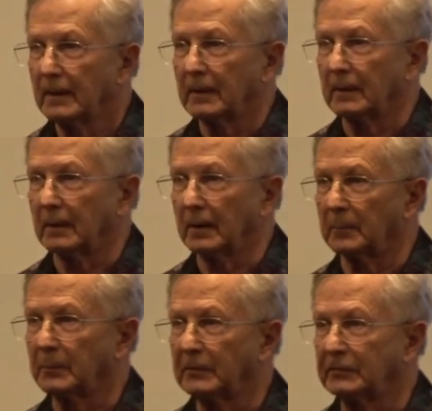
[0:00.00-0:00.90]
And I
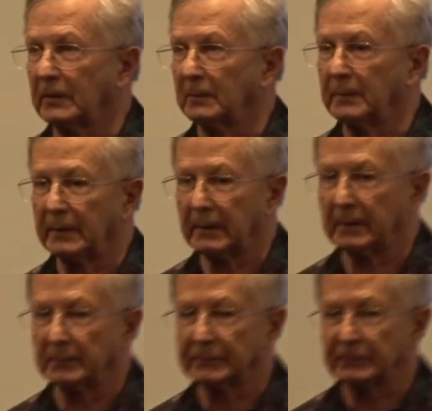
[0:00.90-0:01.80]
appreciate being
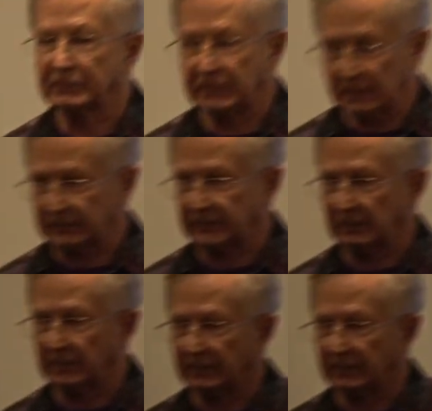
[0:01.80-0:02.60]
able to share some of